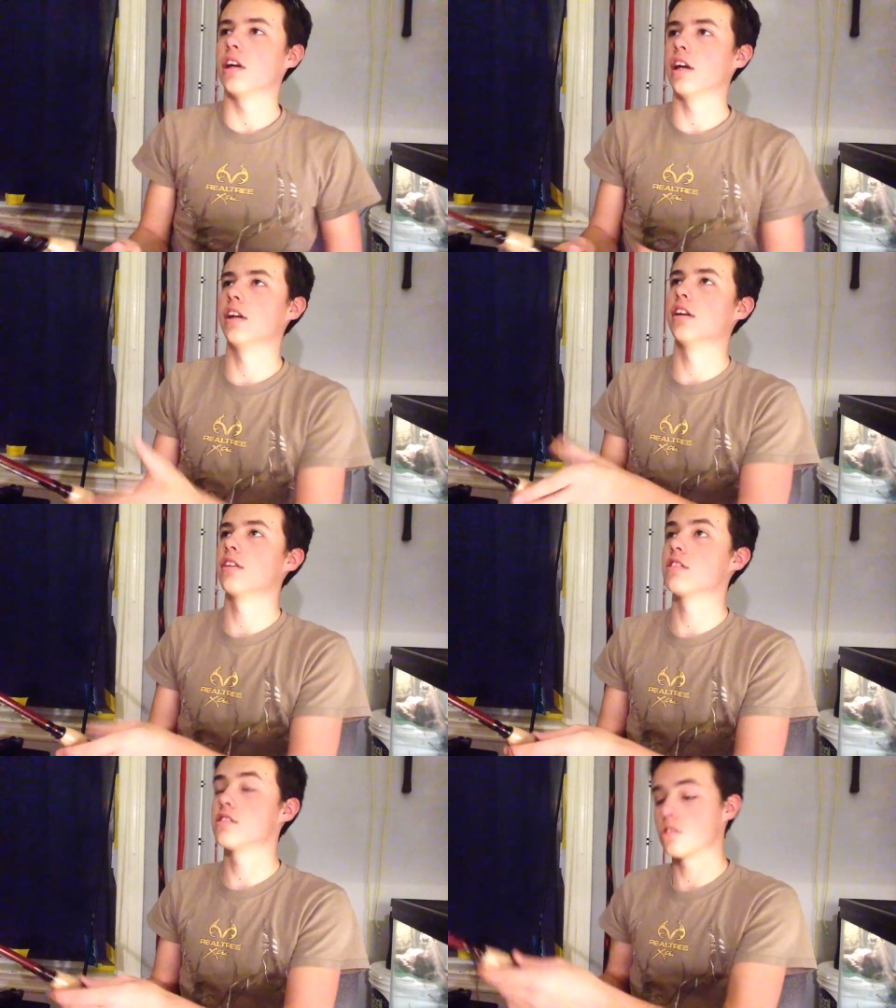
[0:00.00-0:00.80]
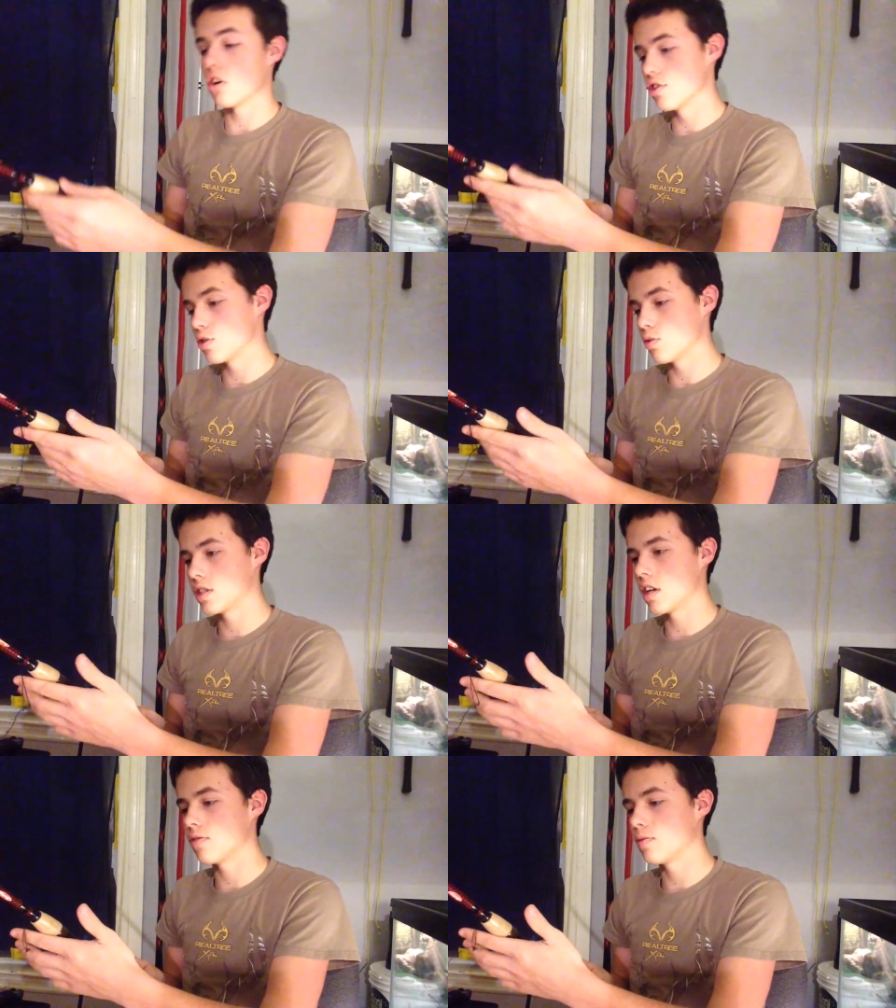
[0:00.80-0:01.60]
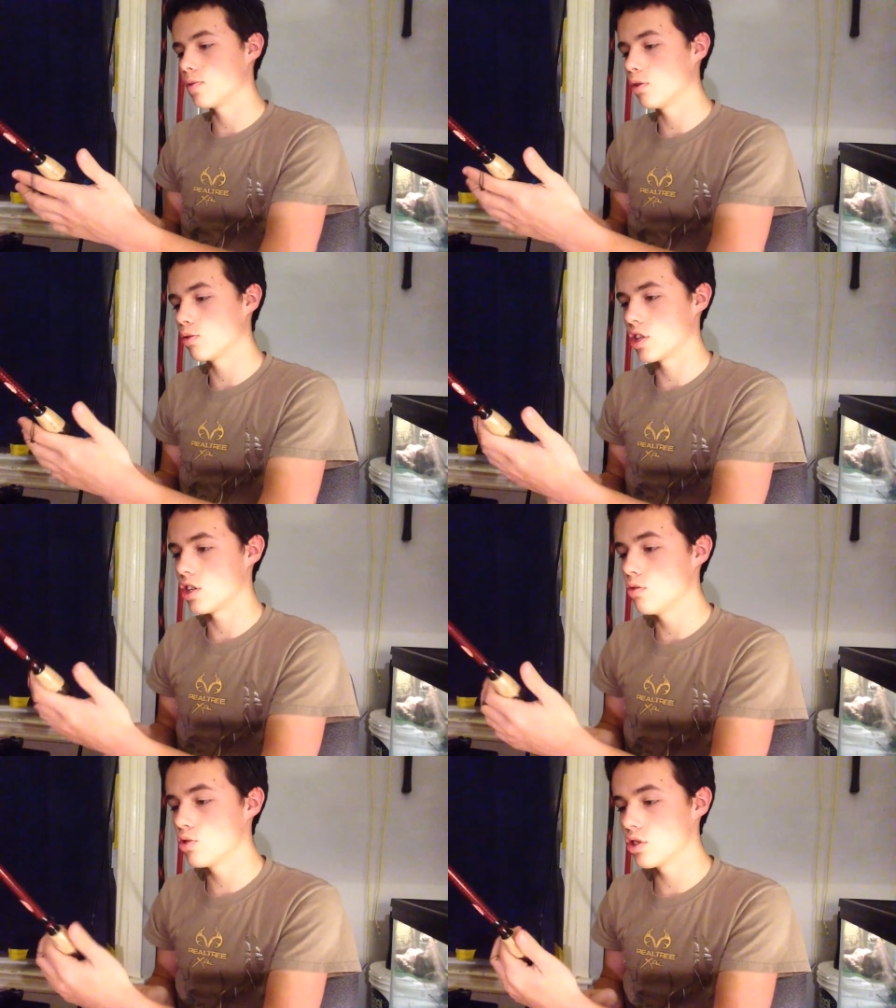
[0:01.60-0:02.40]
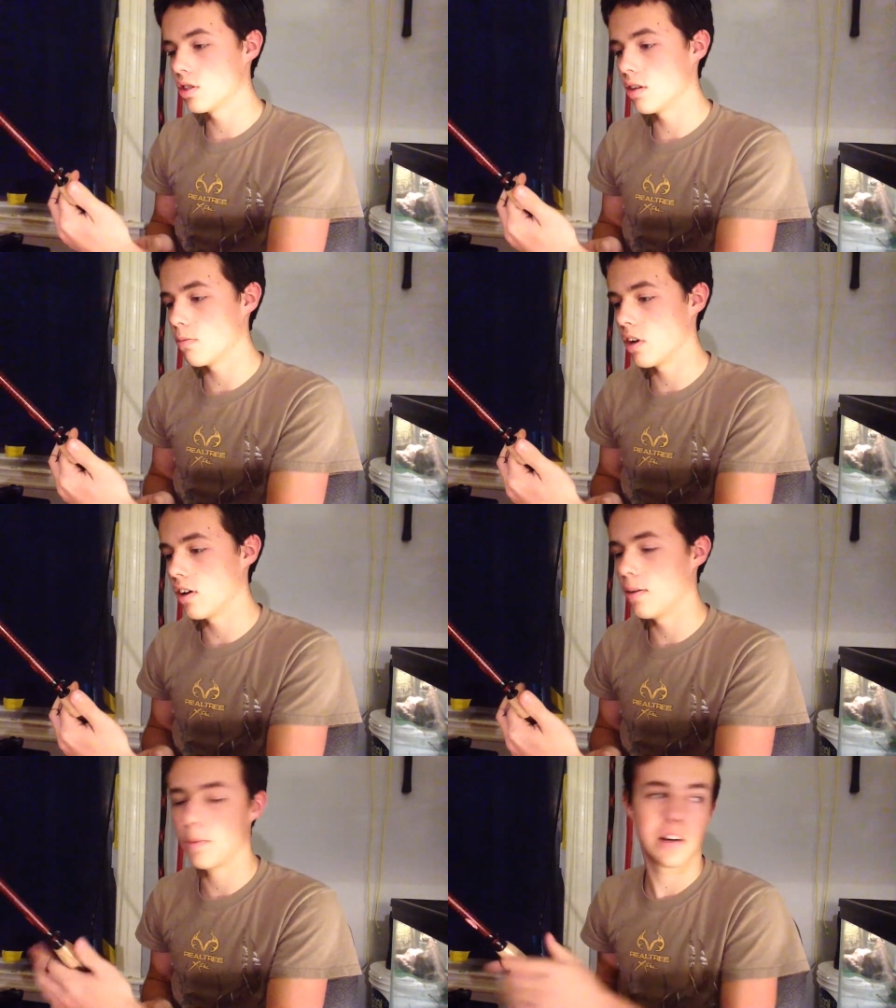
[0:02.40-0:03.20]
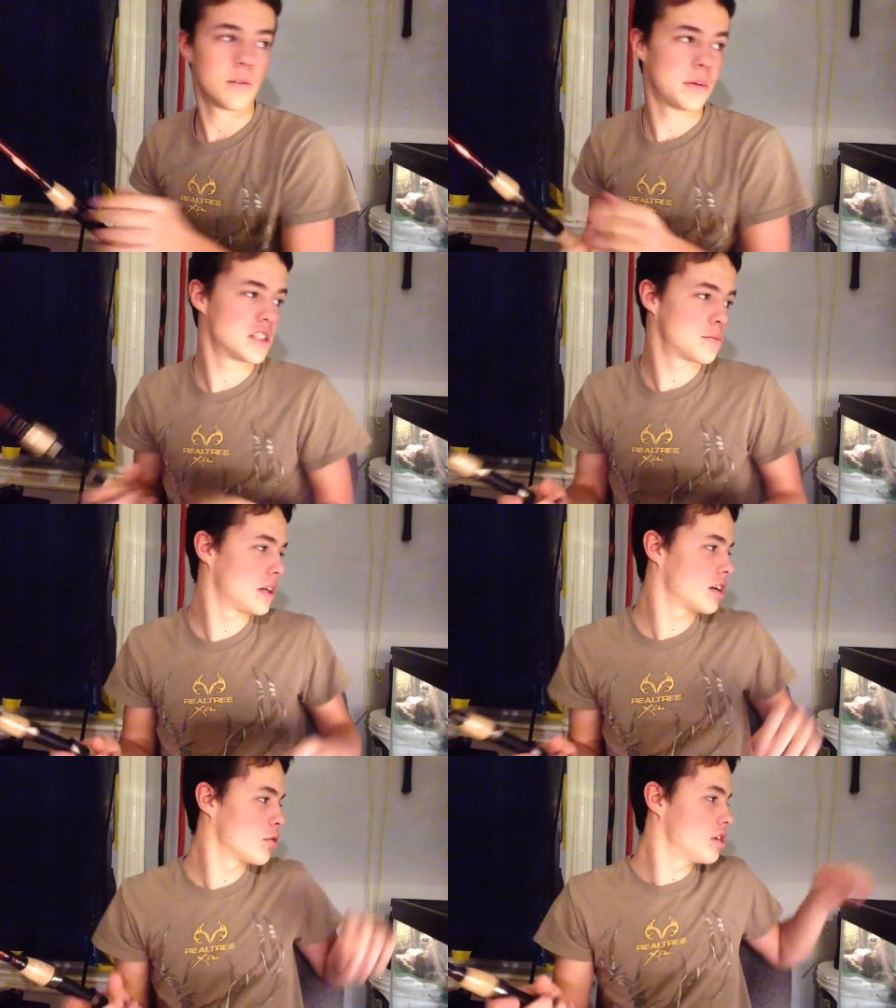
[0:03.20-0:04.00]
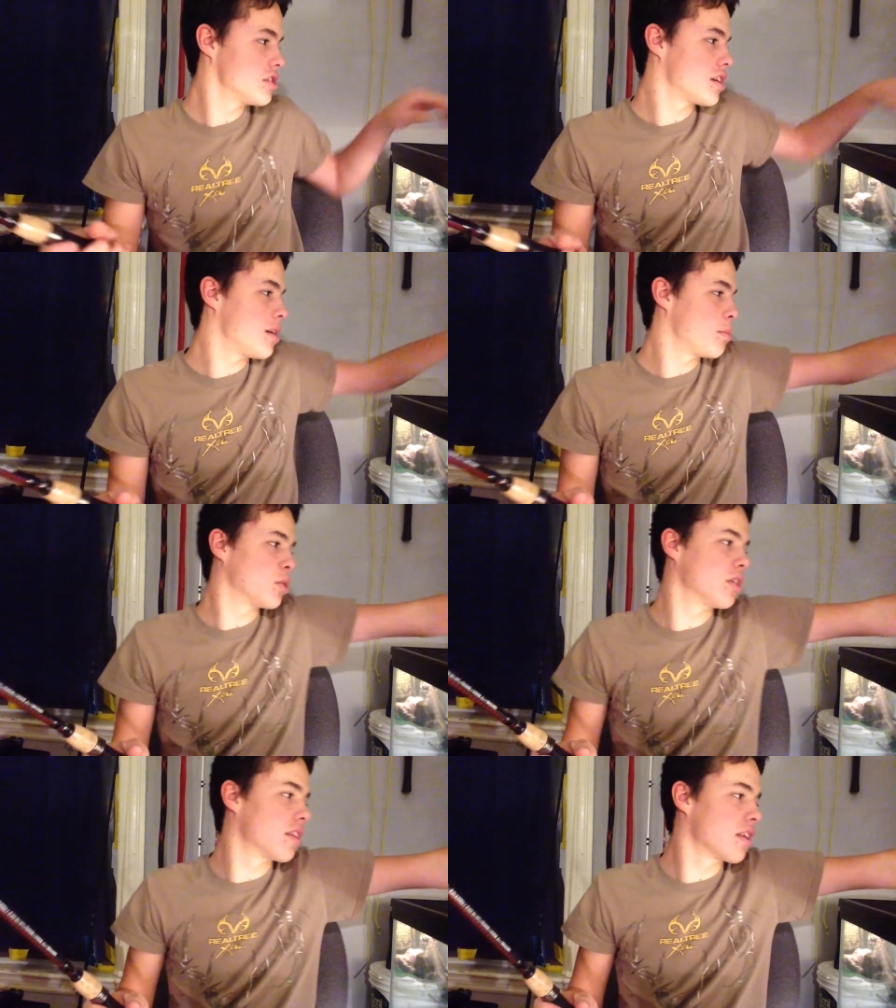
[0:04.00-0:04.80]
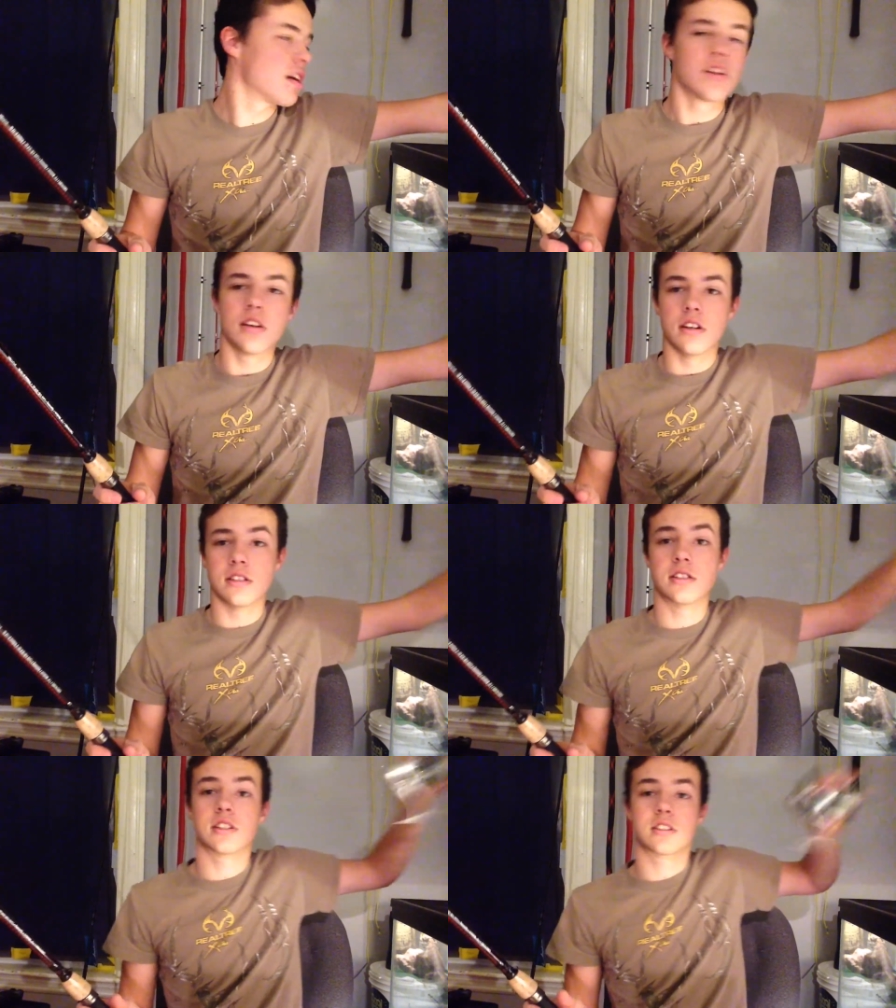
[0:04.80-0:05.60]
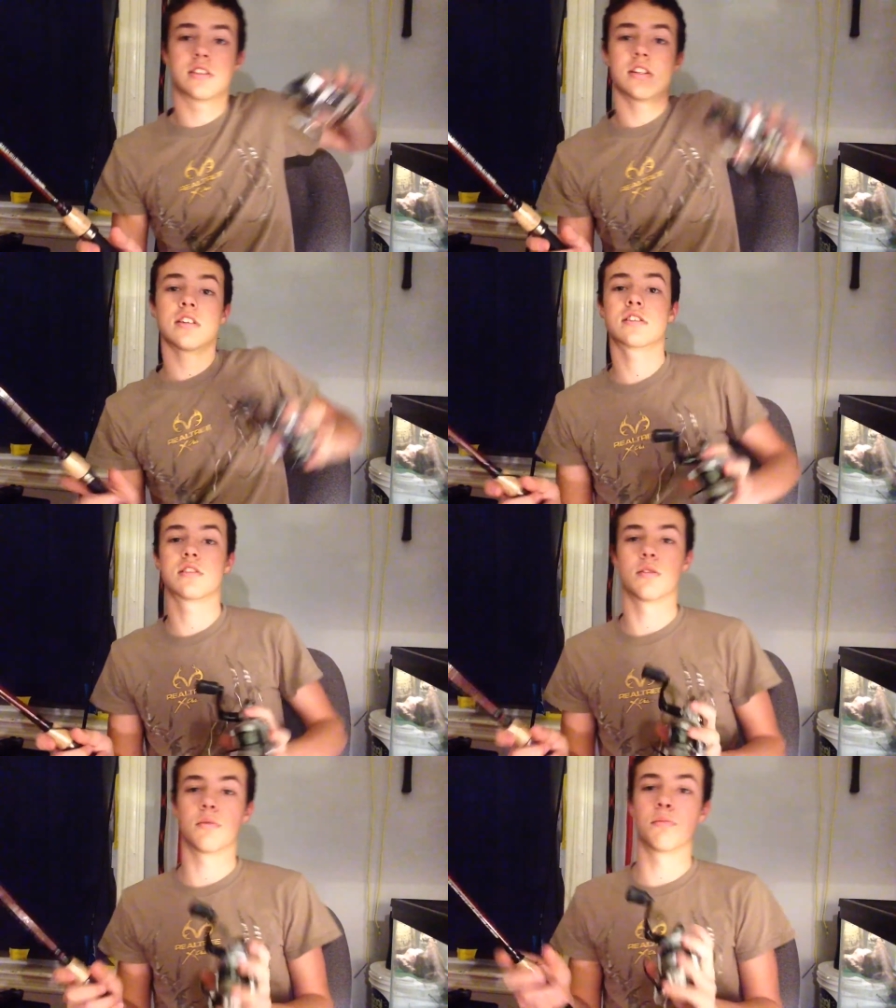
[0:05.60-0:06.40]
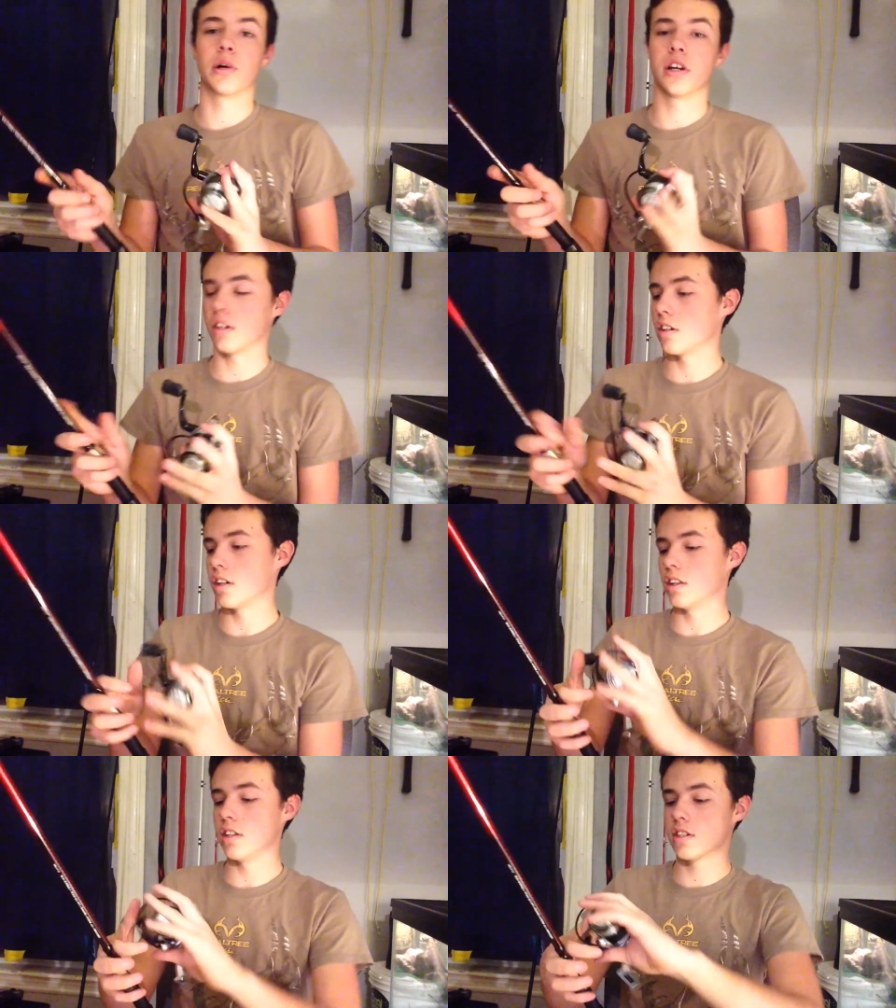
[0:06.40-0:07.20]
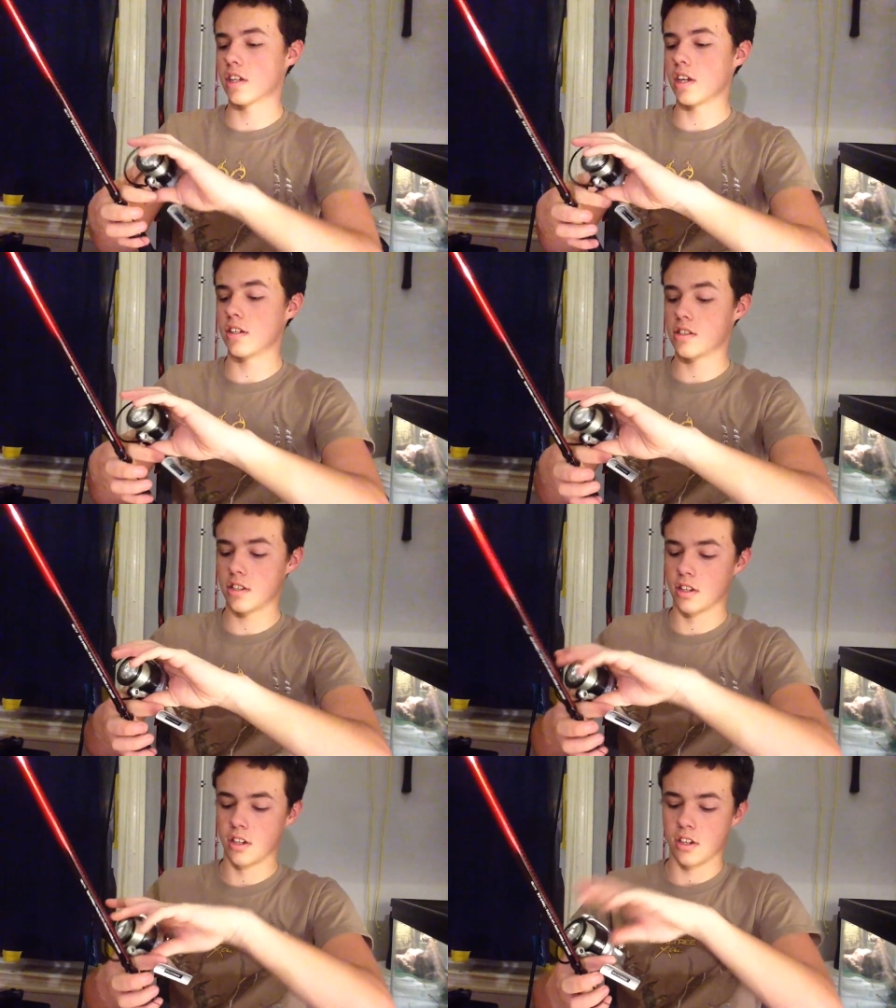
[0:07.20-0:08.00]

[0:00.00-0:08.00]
And this is also a 7-foot, which I usually pair my spinning reels up with a 6'6", but in this case,